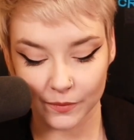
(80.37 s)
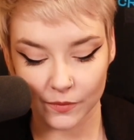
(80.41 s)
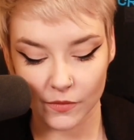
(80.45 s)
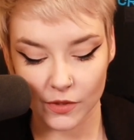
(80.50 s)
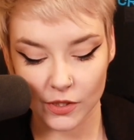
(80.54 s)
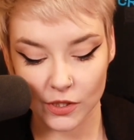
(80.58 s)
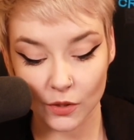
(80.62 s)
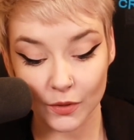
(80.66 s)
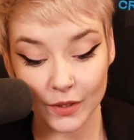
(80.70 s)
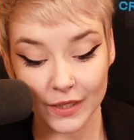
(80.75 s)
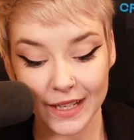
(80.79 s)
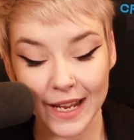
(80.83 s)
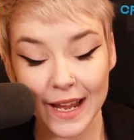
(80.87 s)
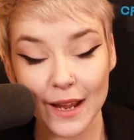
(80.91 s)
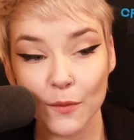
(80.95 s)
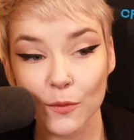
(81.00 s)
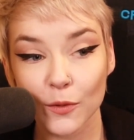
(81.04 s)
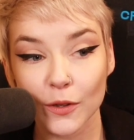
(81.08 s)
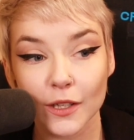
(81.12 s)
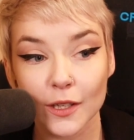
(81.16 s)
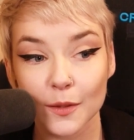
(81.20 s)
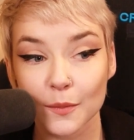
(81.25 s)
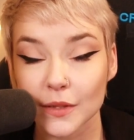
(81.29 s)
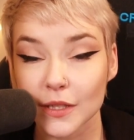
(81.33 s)
So today
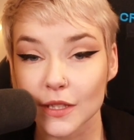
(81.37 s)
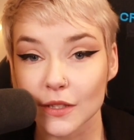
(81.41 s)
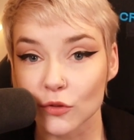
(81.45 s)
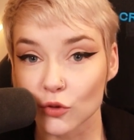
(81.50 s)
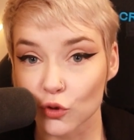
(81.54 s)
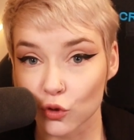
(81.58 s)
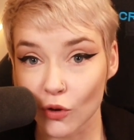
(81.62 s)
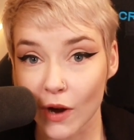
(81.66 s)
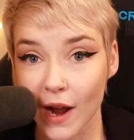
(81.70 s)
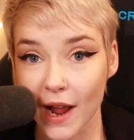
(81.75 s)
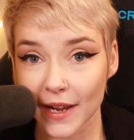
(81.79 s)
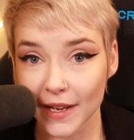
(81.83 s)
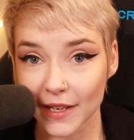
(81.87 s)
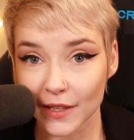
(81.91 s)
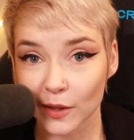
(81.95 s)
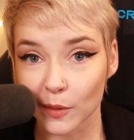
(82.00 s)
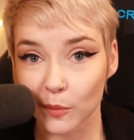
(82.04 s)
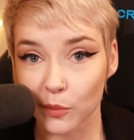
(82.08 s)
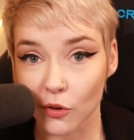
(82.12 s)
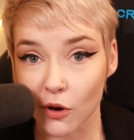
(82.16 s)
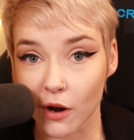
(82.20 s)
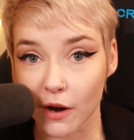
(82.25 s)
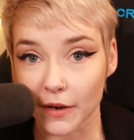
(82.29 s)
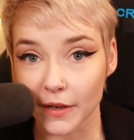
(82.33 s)
we're going to be trying the
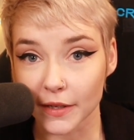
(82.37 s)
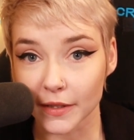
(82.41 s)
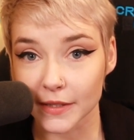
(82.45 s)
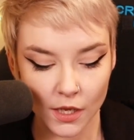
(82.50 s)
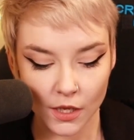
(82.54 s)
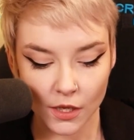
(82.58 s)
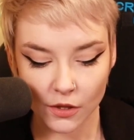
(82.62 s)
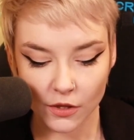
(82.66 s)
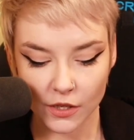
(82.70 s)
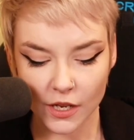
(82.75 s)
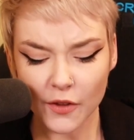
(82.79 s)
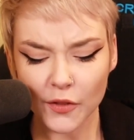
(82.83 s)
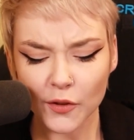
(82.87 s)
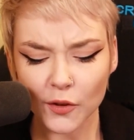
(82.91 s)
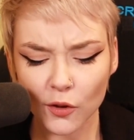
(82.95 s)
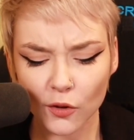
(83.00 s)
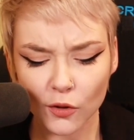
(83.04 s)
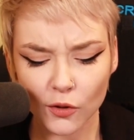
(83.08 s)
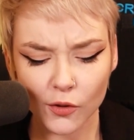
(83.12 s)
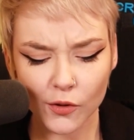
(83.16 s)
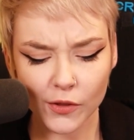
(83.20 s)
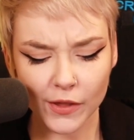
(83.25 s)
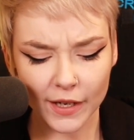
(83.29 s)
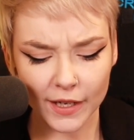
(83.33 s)
product. The other
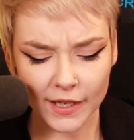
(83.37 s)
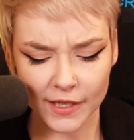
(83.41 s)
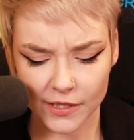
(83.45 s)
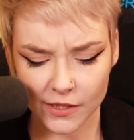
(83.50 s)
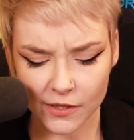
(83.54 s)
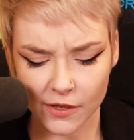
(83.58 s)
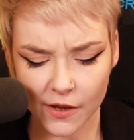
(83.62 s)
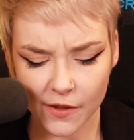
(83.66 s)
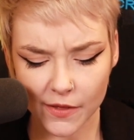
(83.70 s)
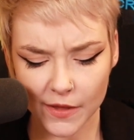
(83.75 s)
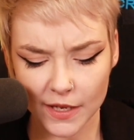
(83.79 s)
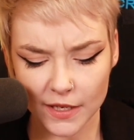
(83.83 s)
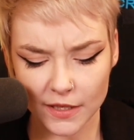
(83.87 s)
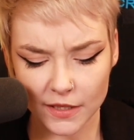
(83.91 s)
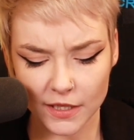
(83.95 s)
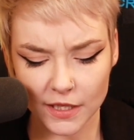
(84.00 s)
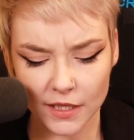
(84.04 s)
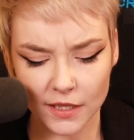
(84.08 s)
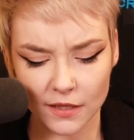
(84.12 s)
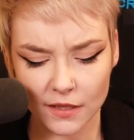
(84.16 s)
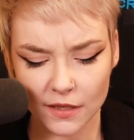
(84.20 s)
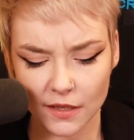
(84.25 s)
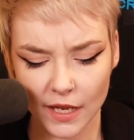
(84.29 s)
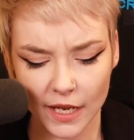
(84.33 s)
girl that I saw that
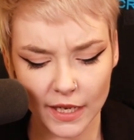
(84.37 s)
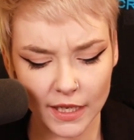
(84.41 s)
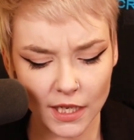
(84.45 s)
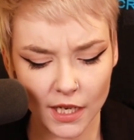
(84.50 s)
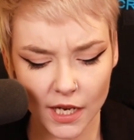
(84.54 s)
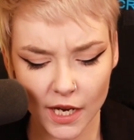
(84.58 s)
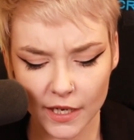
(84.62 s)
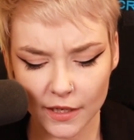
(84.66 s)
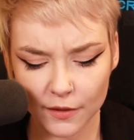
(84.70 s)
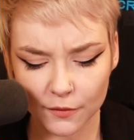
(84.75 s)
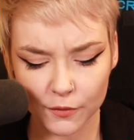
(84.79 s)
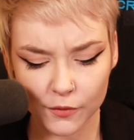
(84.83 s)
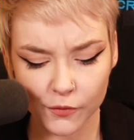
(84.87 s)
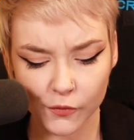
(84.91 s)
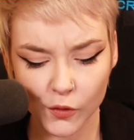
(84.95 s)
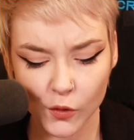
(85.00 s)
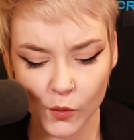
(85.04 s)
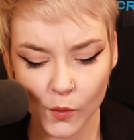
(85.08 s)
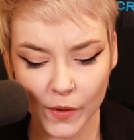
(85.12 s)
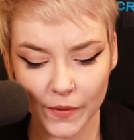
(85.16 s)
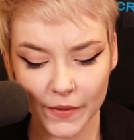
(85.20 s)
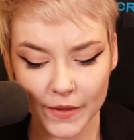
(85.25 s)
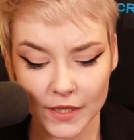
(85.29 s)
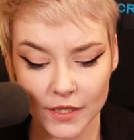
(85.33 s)
did any kind of
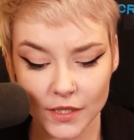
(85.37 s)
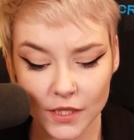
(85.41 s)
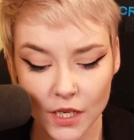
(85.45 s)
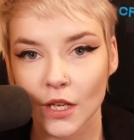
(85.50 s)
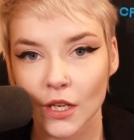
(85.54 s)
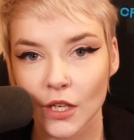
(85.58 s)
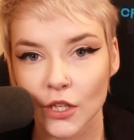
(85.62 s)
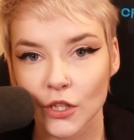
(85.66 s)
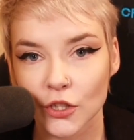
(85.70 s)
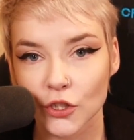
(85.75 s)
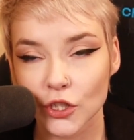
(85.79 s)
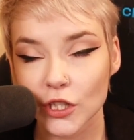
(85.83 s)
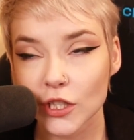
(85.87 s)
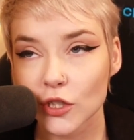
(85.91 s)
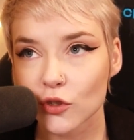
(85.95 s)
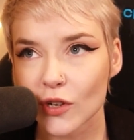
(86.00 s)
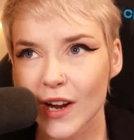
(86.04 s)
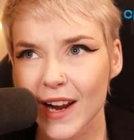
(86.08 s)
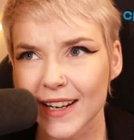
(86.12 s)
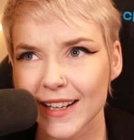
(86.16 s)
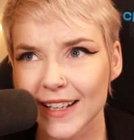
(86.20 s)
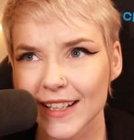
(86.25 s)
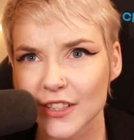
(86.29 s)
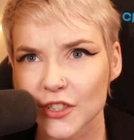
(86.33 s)
review on this, she
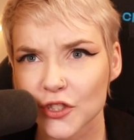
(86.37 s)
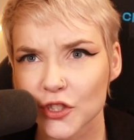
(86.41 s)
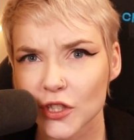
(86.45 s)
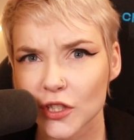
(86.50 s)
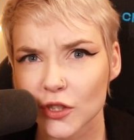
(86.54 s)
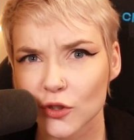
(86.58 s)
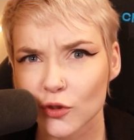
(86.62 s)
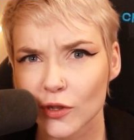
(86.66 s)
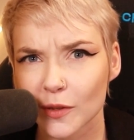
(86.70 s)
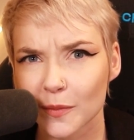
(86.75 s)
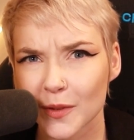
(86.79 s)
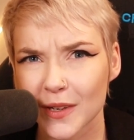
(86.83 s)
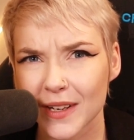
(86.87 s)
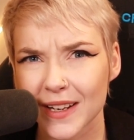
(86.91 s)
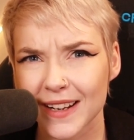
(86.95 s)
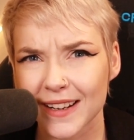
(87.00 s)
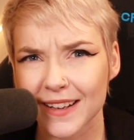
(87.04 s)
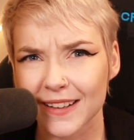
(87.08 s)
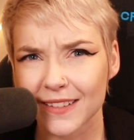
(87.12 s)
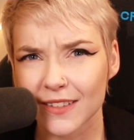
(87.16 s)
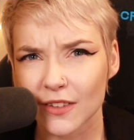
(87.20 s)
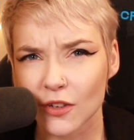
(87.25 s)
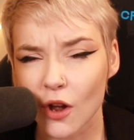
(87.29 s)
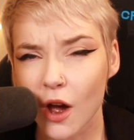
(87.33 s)
tried it and she attributed
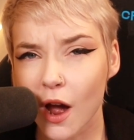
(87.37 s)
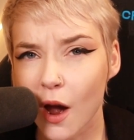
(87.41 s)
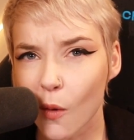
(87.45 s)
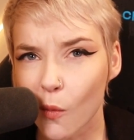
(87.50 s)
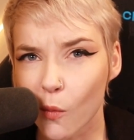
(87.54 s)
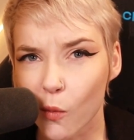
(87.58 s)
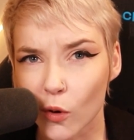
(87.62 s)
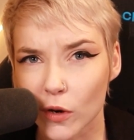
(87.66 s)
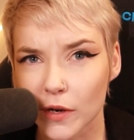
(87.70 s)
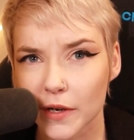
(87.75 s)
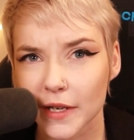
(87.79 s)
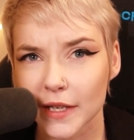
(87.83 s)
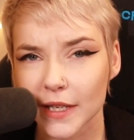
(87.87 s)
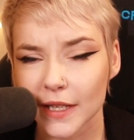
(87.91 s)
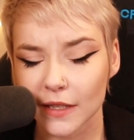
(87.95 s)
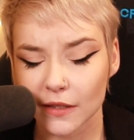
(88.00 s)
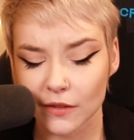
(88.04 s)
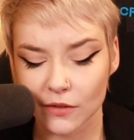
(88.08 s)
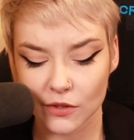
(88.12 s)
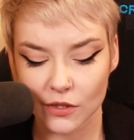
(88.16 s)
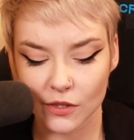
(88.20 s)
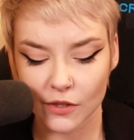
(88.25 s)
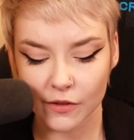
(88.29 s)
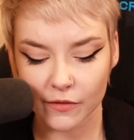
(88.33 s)
it not
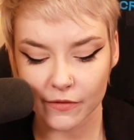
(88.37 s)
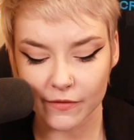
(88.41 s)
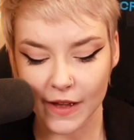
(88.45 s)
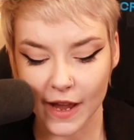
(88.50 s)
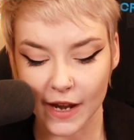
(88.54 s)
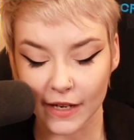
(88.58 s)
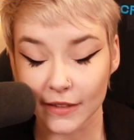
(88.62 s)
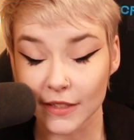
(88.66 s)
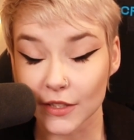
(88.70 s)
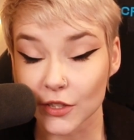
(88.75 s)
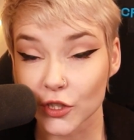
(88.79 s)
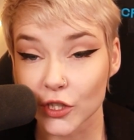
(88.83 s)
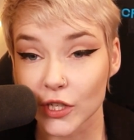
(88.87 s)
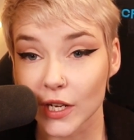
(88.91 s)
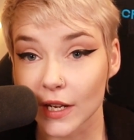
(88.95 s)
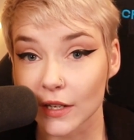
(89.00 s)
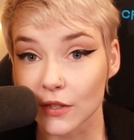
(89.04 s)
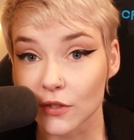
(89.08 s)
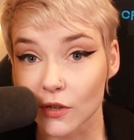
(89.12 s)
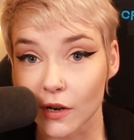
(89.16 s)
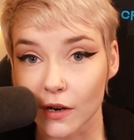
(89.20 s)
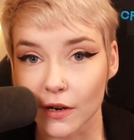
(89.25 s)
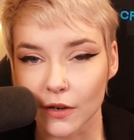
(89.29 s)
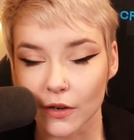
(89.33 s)
working to the fact that she
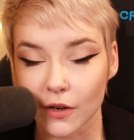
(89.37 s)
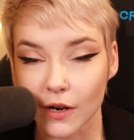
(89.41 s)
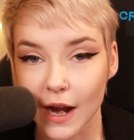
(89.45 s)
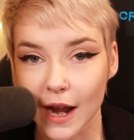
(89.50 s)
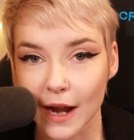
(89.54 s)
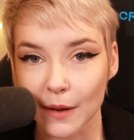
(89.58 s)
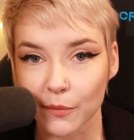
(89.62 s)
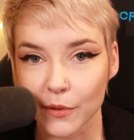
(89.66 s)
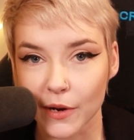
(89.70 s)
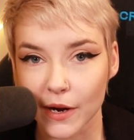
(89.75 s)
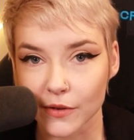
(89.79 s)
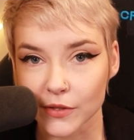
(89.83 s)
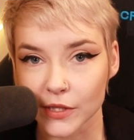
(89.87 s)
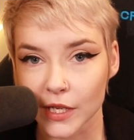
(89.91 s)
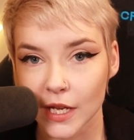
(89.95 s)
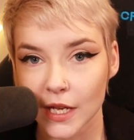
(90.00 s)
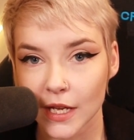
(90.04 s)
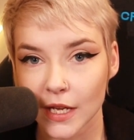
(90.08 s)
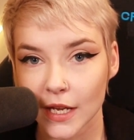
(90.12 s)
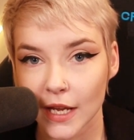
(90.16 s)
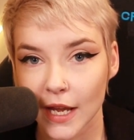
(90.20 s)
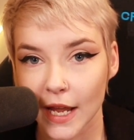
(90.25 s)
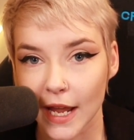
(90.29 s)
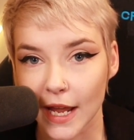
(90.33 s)
had darker eyebrows,
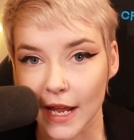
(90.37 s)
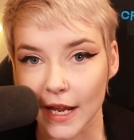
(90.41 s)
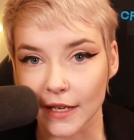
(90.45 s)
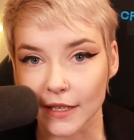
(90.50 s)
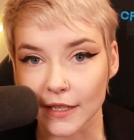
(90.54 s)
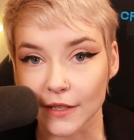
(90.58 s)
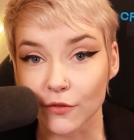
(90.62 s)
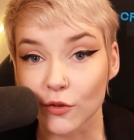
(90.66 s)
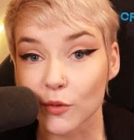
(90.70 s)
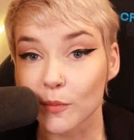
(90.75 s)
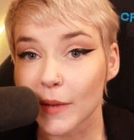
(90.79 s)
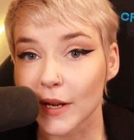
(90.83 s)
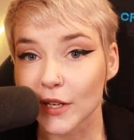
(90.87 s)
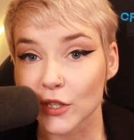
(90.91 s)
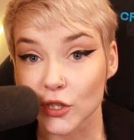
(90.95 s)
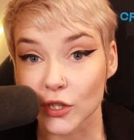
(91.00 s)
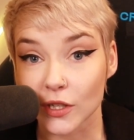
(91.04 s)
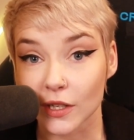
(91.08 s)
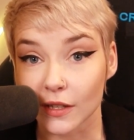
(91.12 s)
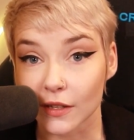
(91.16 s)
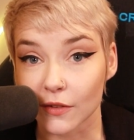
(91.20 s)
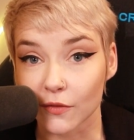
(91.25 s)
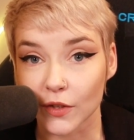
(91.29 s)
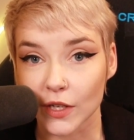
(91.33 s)
and even
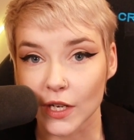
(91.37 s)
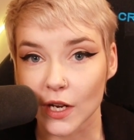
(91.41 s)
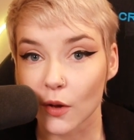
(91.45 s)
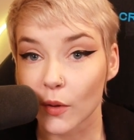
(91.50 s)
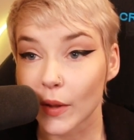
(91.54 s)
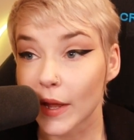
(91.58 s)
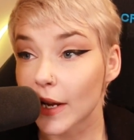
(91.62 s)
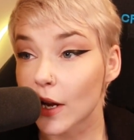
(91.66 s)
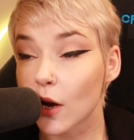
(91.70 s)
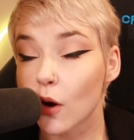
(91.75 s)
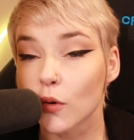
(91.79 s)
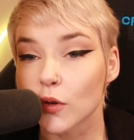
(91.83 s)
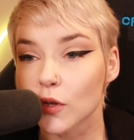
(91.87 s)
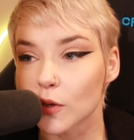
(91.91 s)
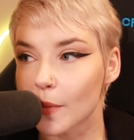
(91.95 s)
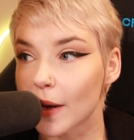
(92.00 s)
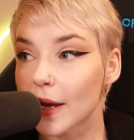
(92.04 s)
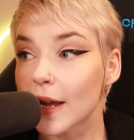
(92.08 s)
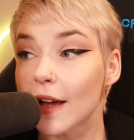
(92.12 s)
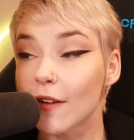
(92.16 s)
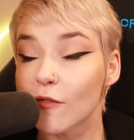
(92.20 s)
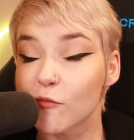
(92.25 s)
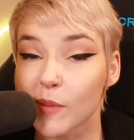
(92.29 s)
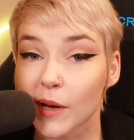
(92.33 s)
mentioned in the video like, oh, you
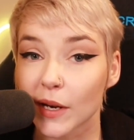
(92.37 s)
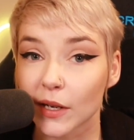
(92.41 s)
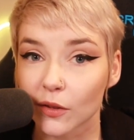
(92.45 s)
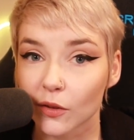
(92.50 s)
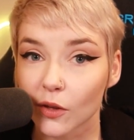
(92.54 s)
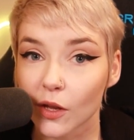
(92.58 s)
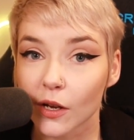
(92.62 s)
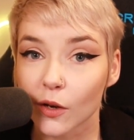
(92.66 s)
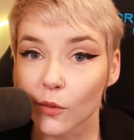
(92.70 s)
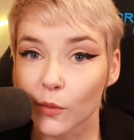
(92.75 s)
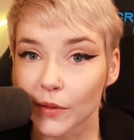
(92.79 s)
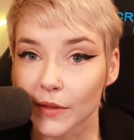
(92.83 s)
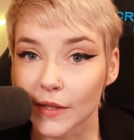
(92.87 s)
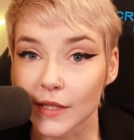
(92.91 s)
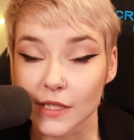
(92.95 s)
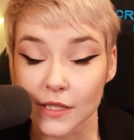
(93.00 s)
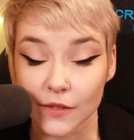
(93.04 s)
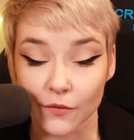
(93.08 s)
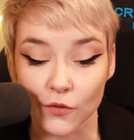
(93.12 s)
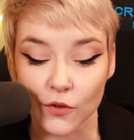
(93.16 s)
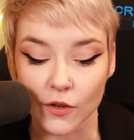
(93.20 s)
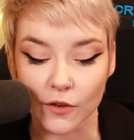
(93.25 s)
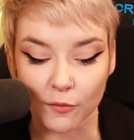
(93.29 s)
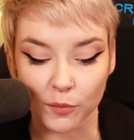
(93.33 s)
might have better luck with this
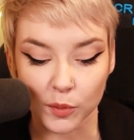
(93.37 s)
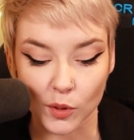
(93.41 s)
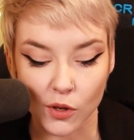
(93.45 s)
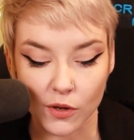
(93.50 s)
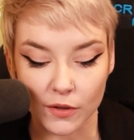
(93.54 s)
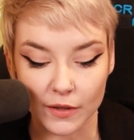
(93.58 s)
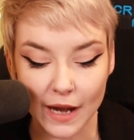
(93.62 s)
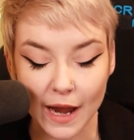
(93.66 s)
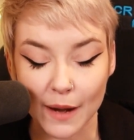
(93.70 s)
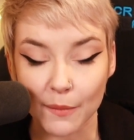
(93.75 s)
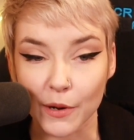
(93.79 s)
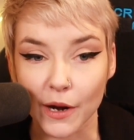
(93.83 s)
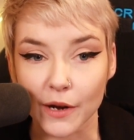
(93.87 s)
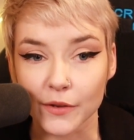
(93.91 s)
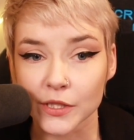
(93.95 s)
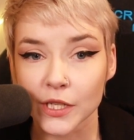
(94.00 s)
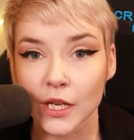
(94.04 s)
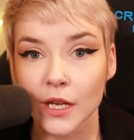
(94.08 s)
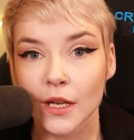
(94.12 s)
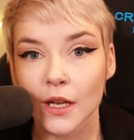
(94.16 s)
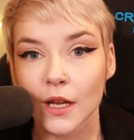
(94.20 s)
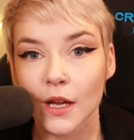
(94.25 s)
if you have blonde eyebrows.